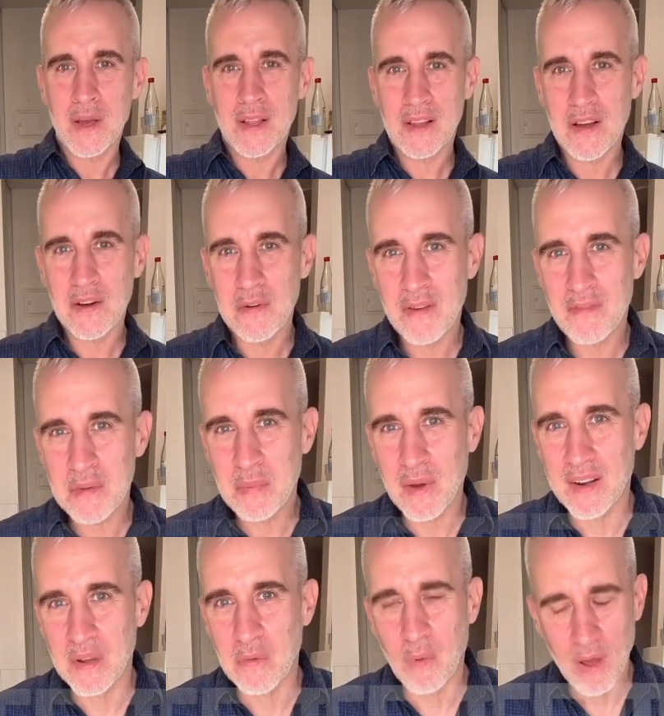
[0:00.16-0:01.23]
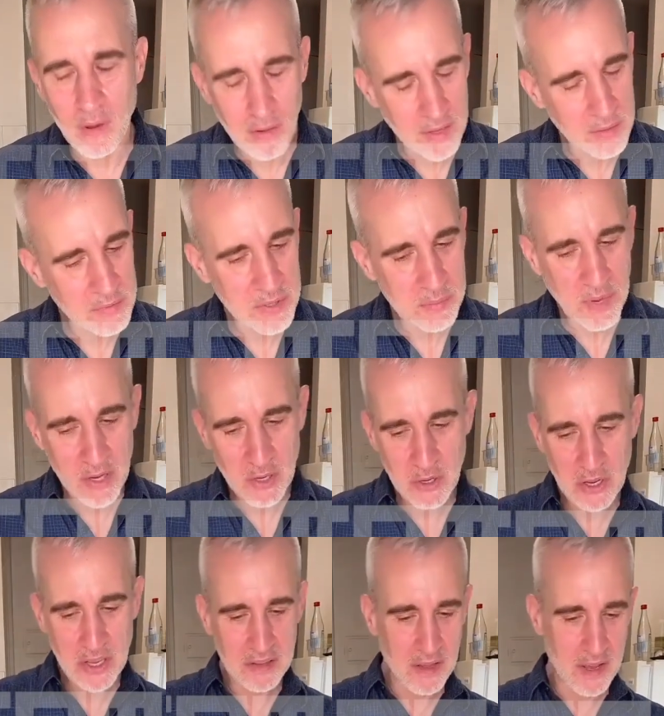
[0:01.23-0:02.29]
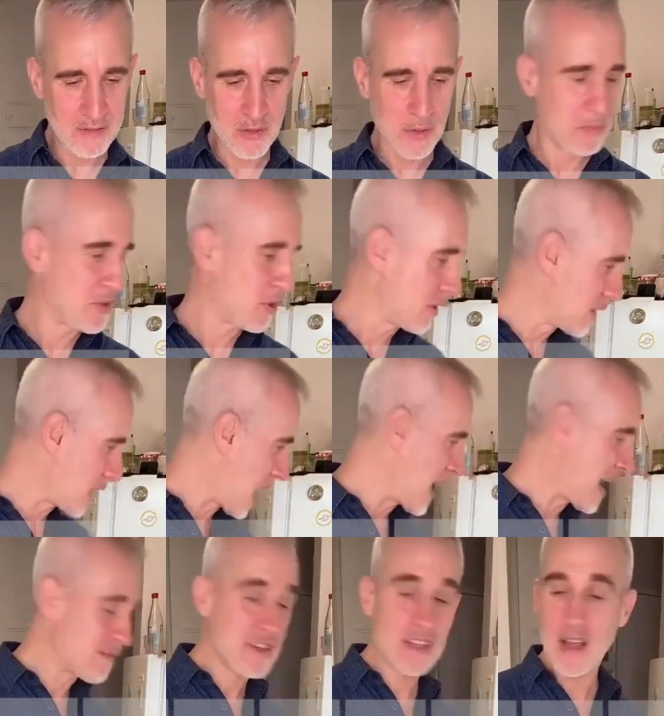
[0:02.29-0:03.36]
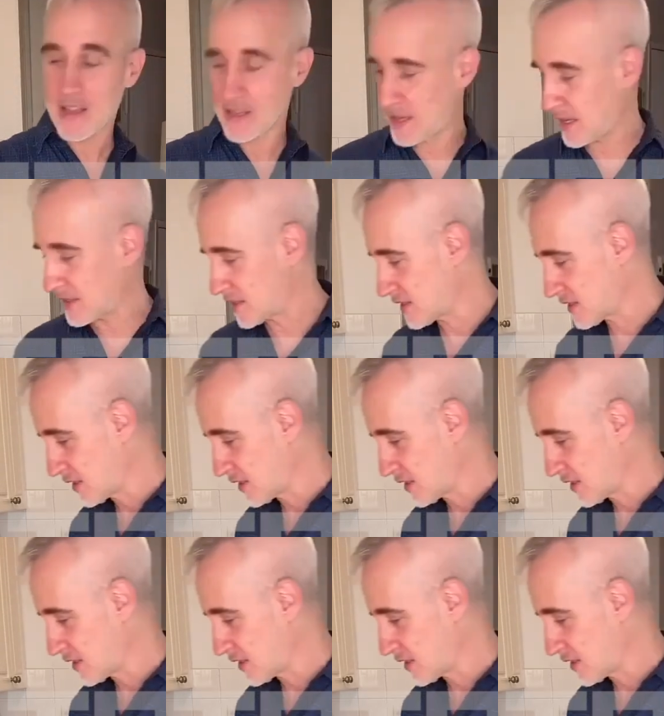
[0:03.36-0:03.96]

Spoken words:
hello everybody, welcome to my cooking live stream. So I have to get